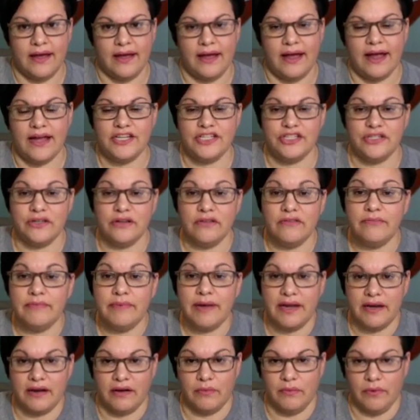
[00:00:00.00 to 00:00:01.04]
I should have
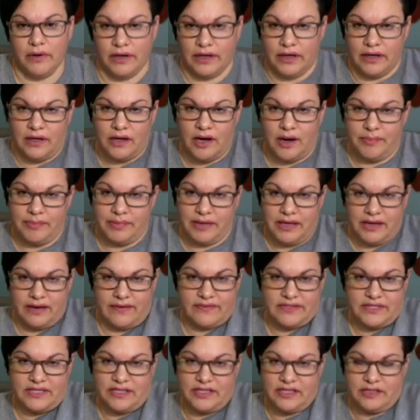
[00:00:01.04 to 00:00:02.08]
made a working copy. I've
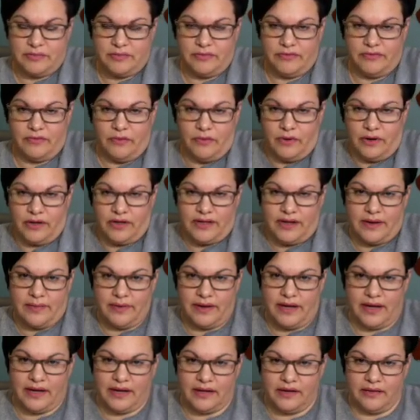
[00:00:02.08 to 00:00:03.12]
said this before. That way
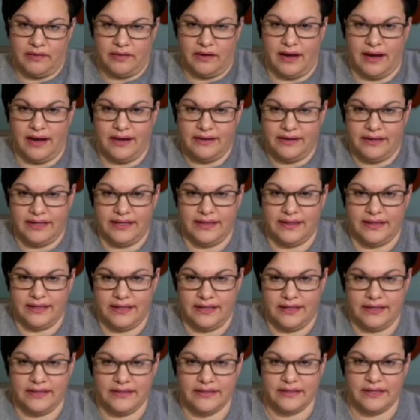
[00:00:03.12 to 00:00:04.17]
I could highlight
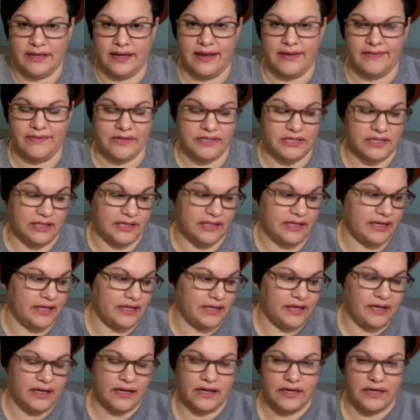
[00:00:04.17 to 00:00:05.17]
things. I haven't done that yet.